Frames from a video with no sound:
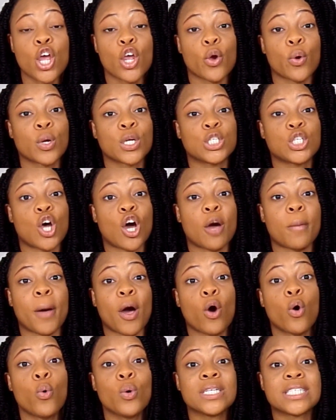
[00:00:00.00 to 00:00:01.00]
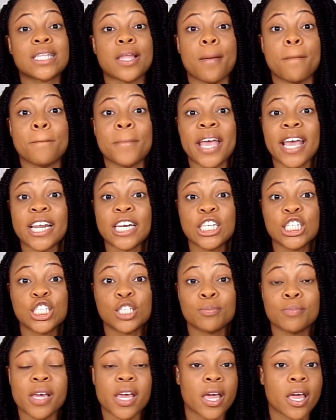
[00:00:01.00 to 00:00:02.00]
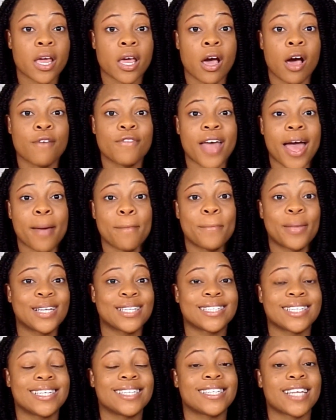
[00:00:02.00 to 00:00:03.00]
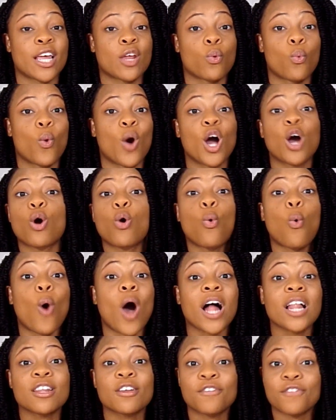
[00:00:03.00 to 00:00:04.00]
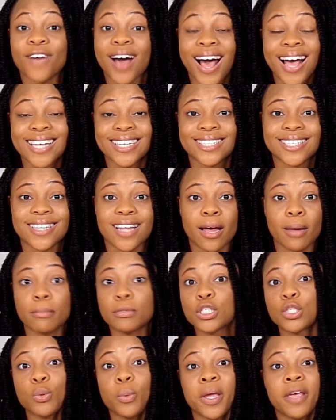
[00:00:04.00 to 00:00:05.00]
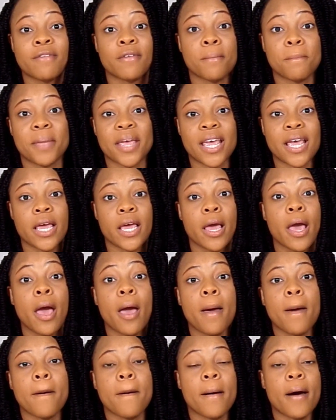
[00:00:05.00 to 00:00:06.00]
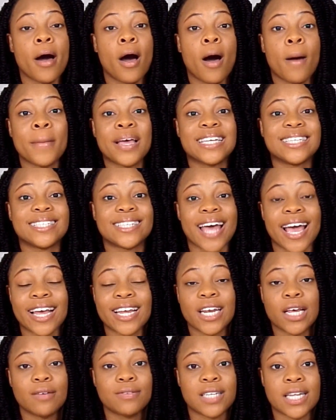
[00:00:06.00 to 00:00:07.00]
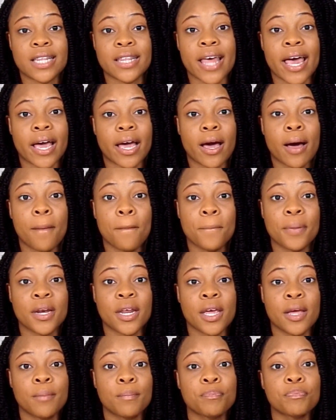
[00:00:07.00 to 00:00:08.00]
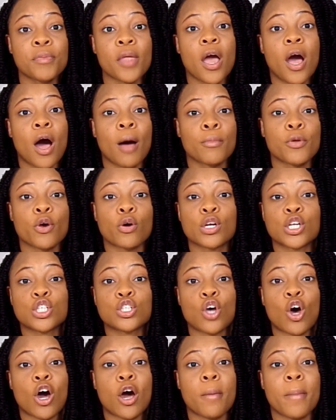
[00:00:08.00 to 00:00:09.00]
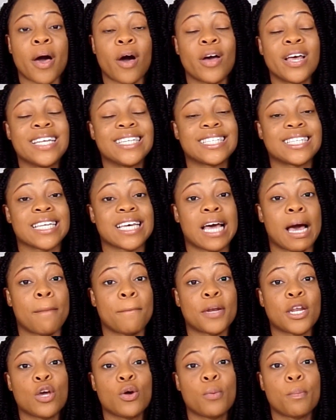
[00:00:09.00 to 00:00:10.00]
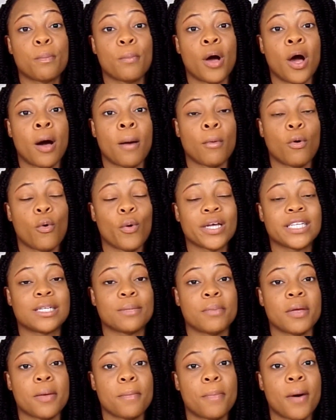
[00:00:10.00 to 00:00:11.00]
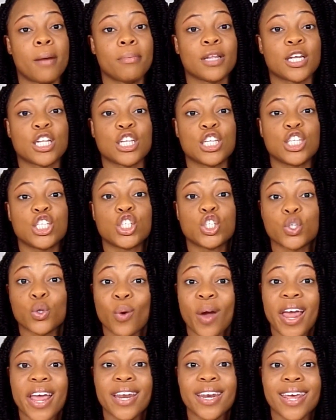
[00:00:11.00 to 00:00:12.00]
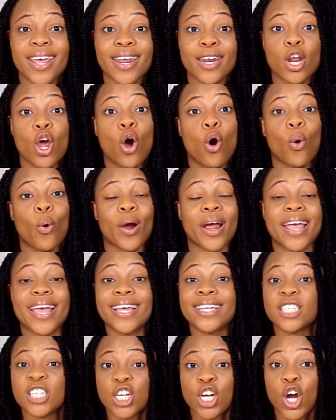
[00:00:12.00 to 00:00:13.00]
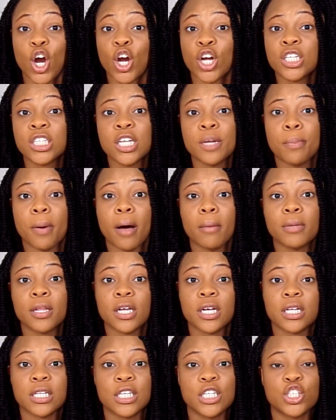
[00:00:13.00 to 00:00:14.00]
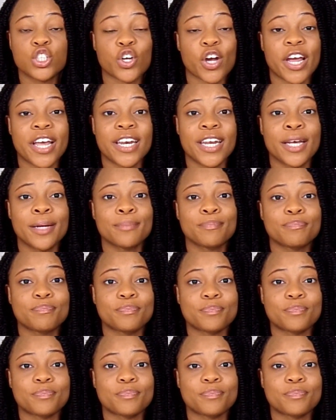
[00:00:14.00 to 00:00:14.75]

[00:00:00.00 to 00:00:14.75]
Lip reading: You're going to talk about who is the management of that business and what qualifies them to even be executives in that company. You're going to talk about, is the company going to be publicly traded, or is it currently publicly traded?